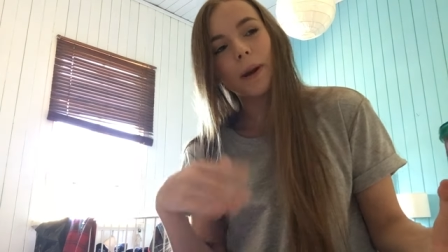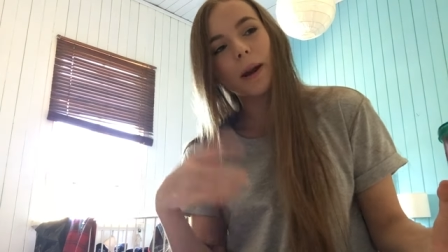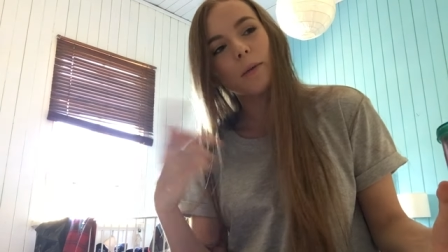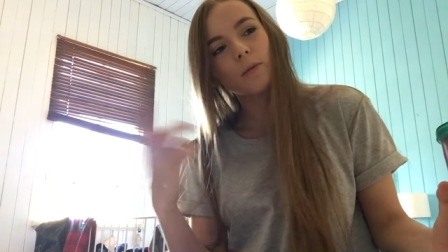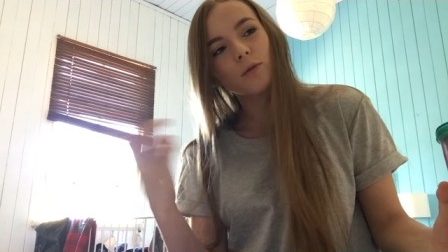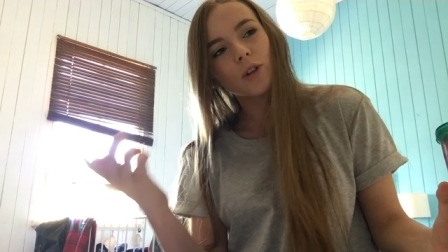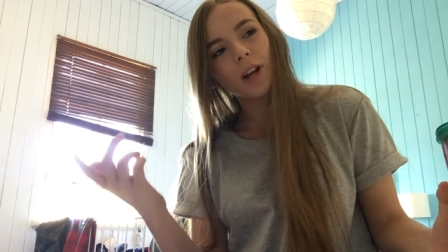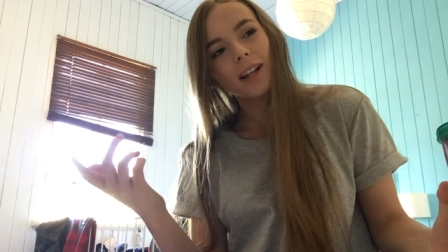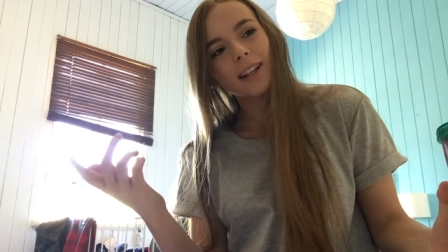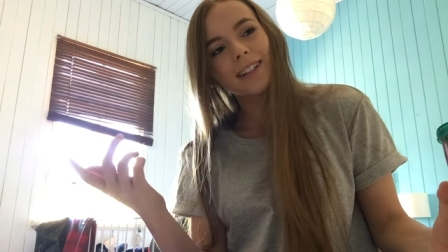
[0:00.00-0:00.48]
but
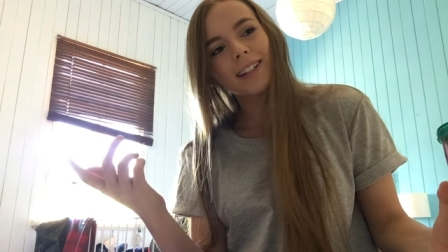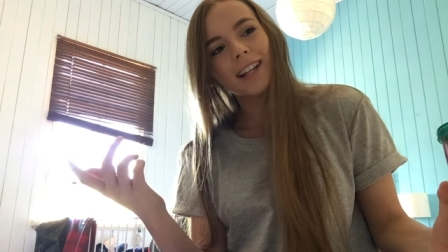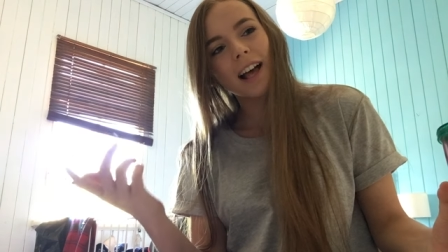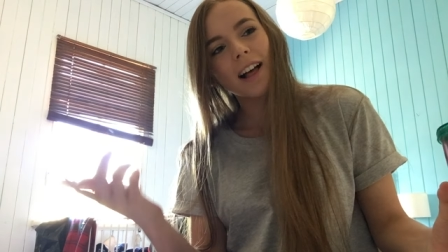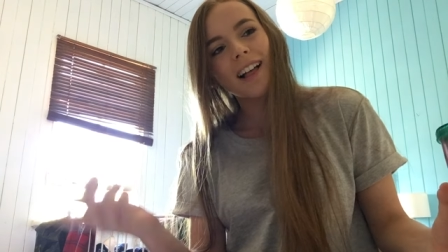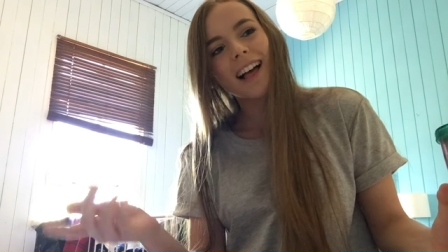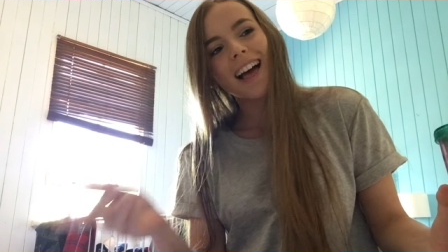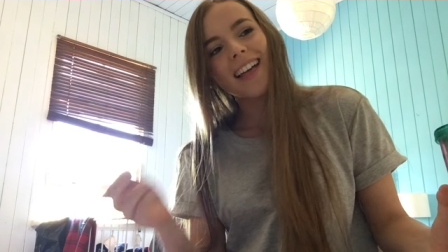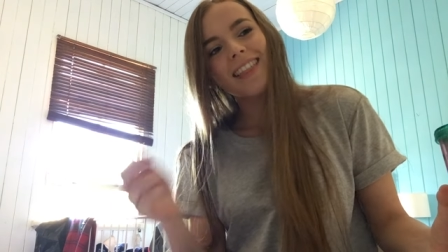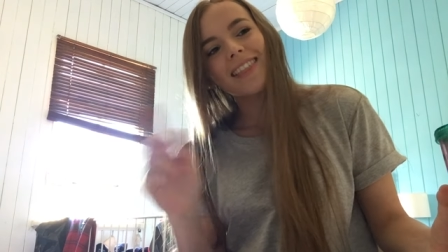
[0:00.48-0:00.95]
I'm trying to
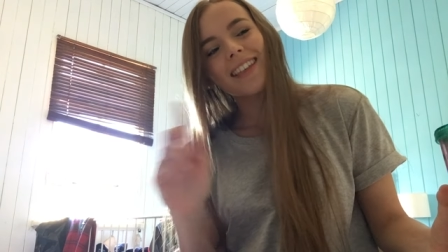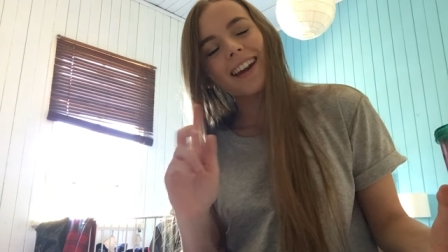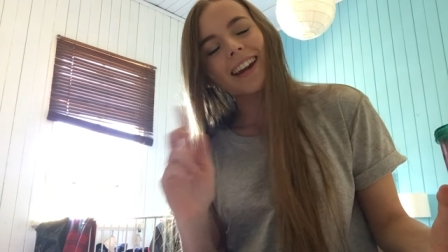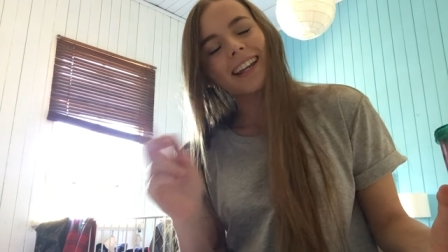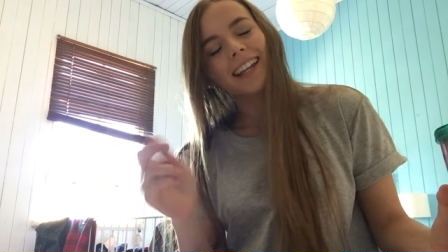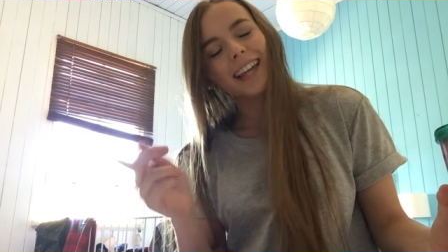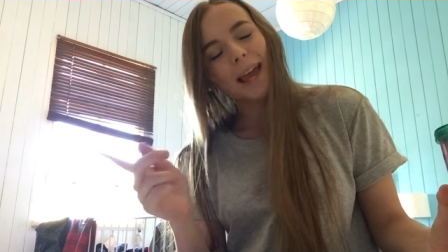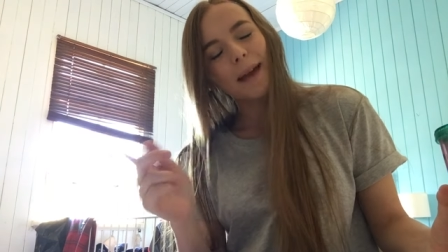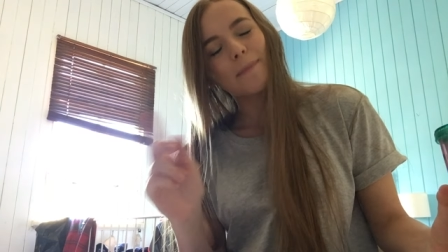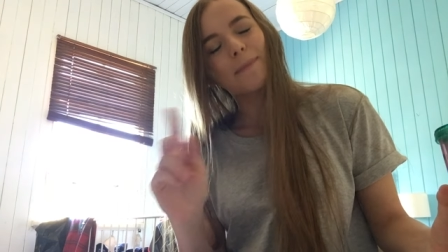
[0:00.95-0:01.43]
tell that
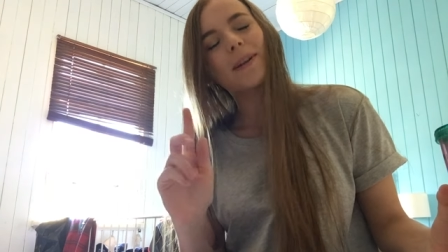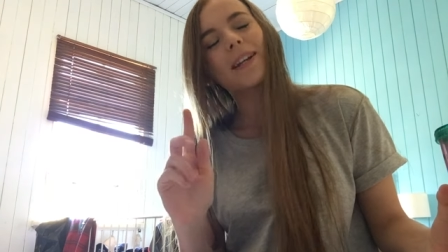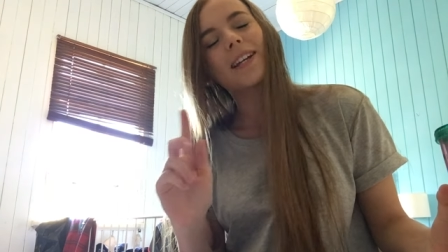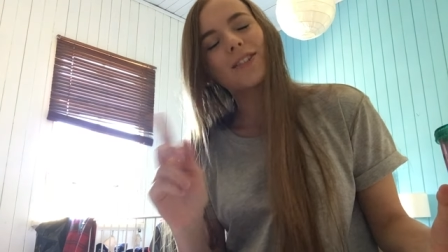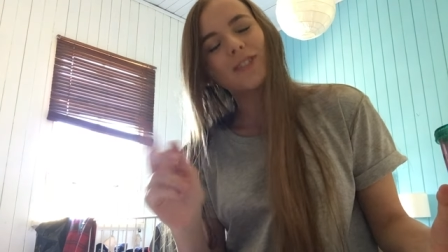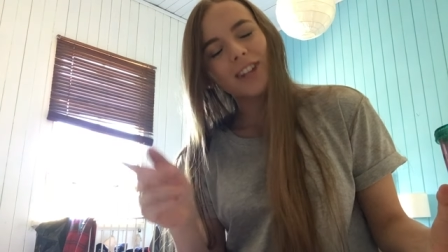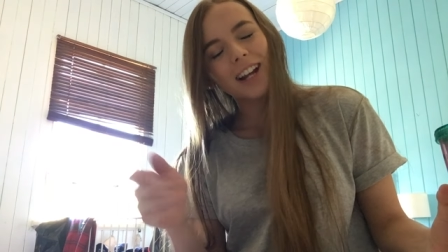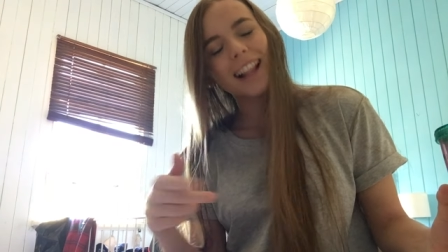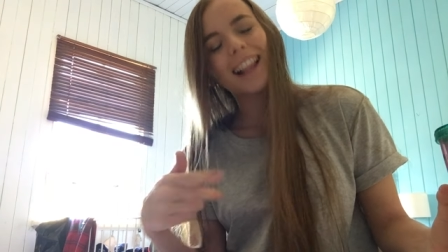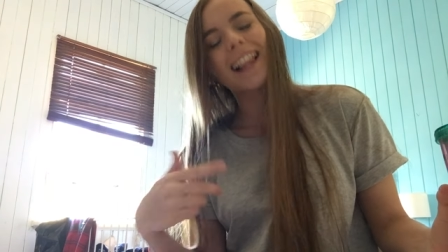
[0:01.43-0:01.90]
I can't be
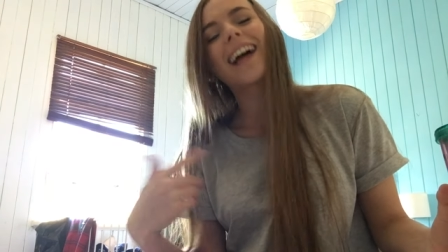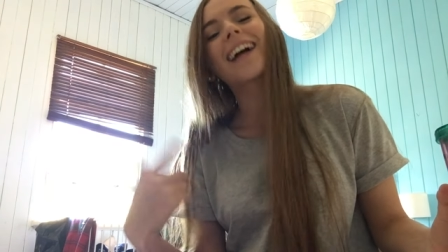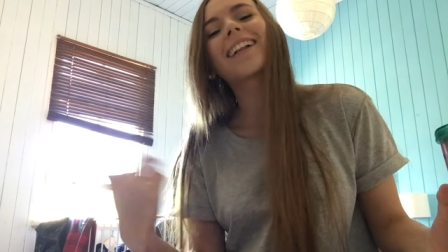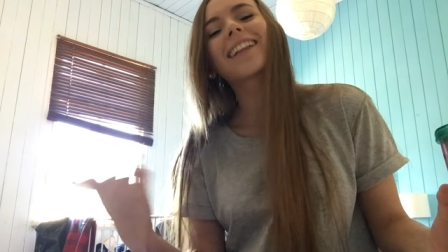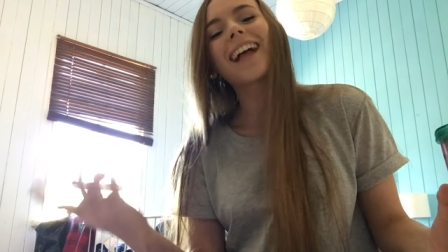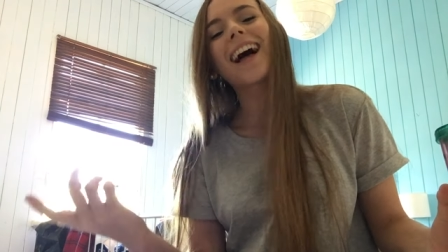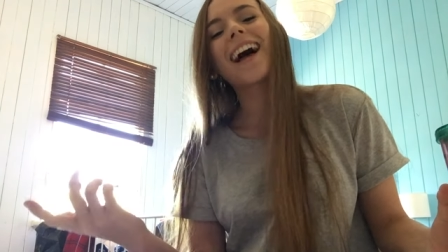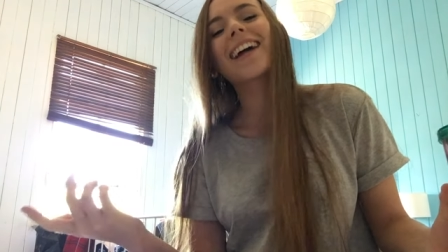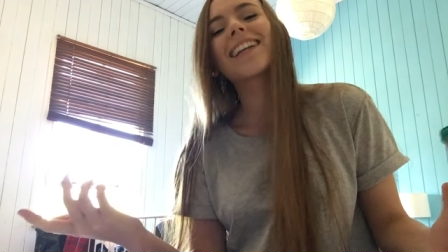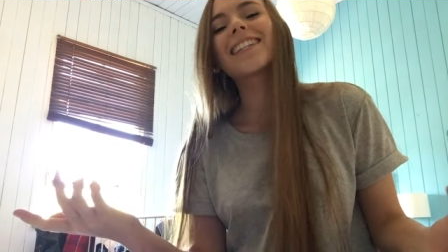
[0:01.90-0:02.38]
treated
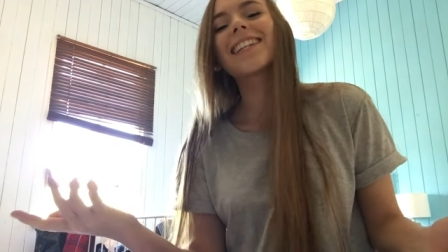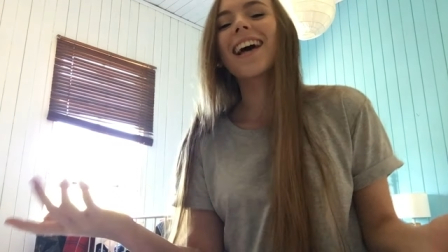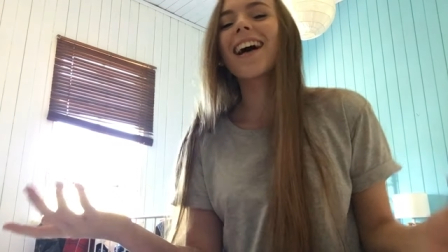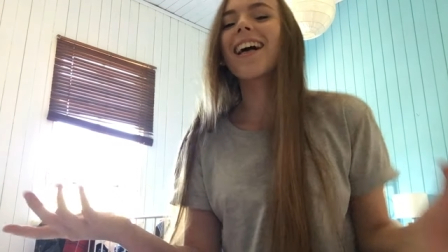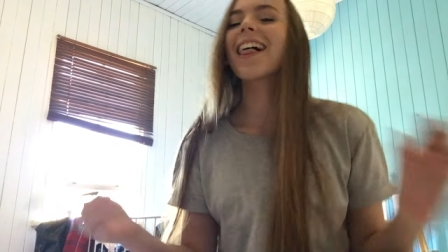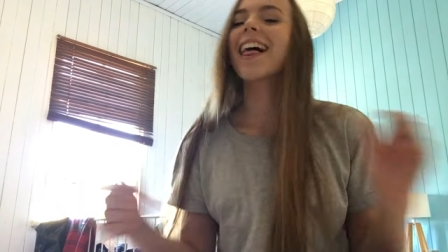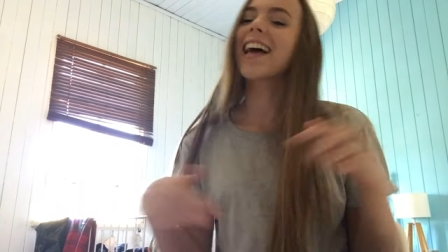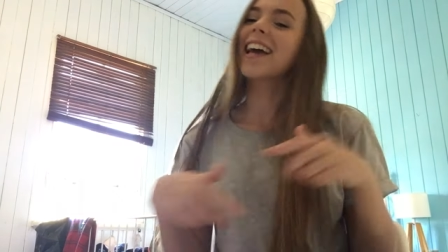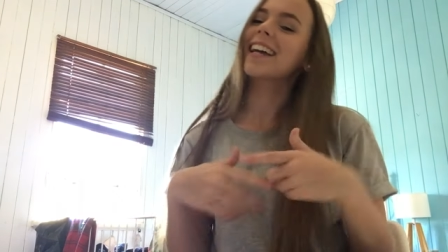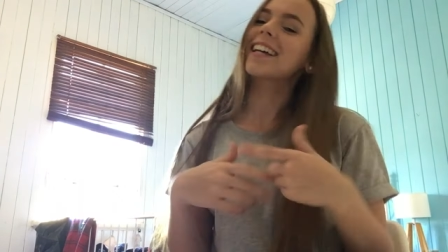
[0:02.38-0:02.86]
like
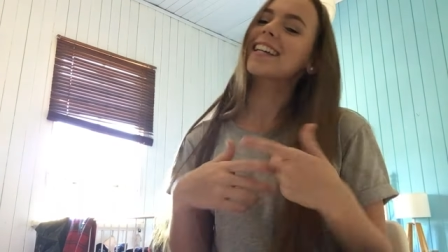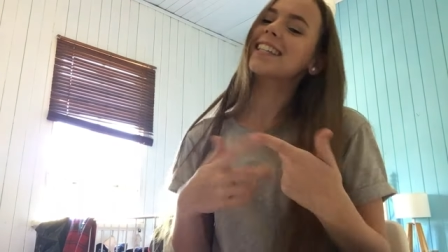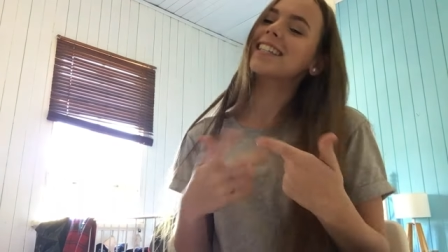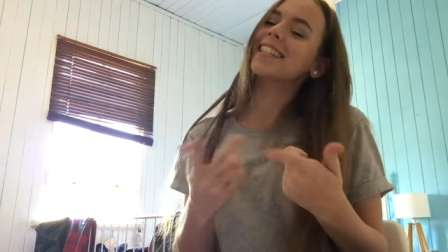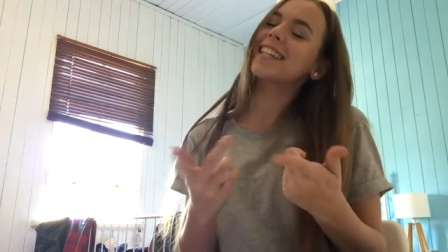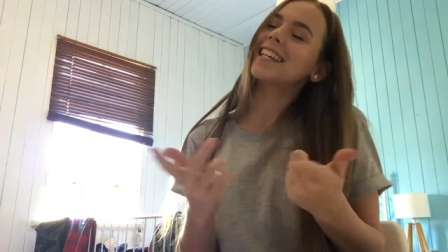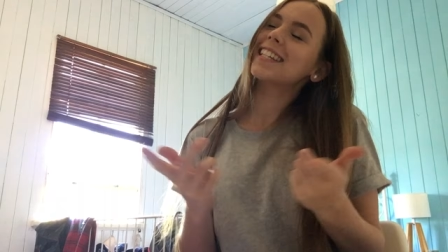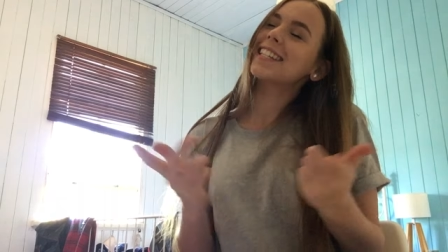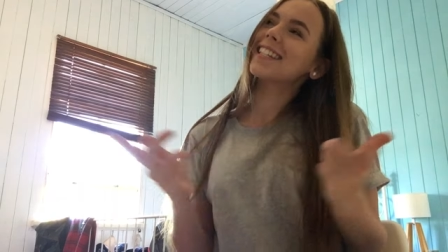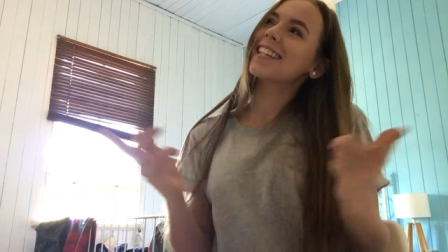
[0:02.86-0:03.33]
clientele, cause
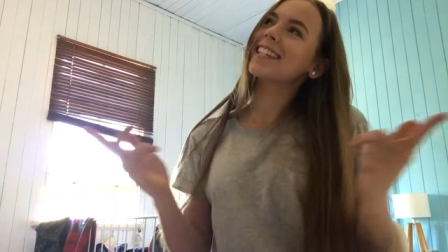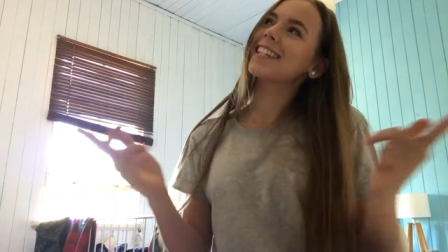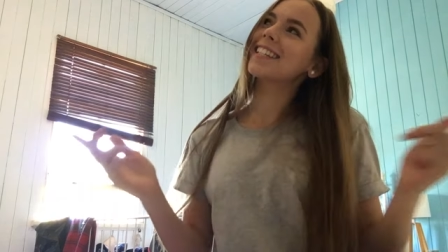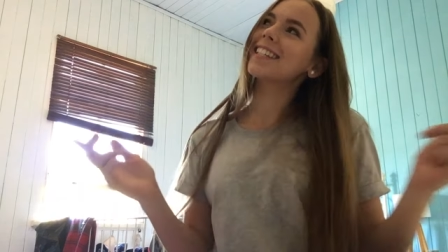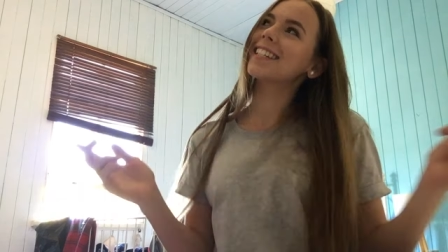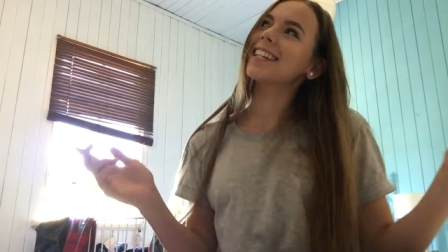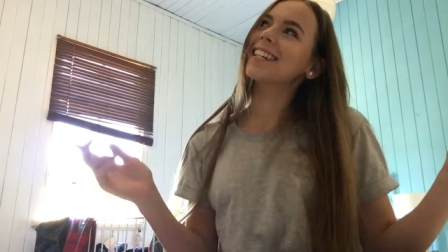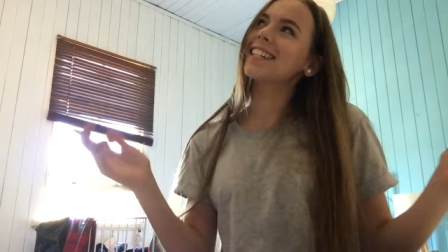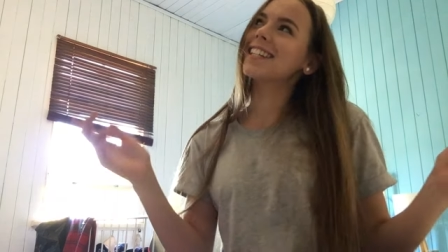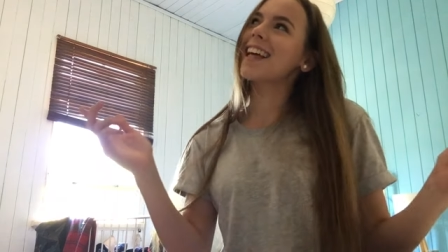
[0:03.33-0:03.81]
they say
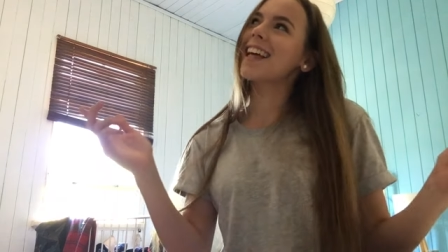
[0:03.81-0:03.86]
she